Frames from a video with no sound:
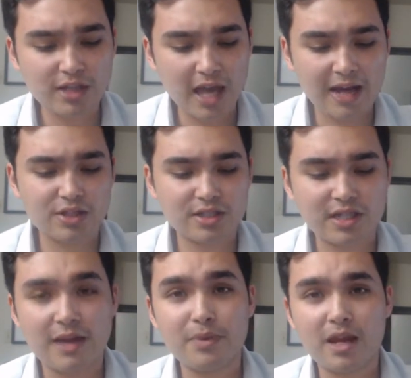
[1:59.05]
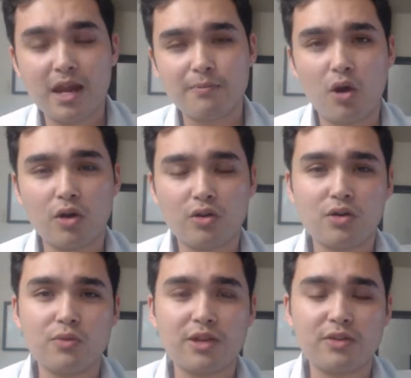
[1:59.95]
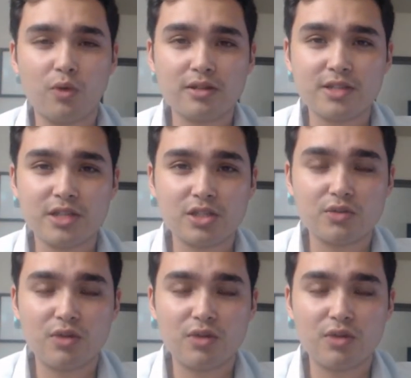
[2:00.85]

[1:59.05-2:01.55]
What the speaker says: Access Campaign partnered with organizations around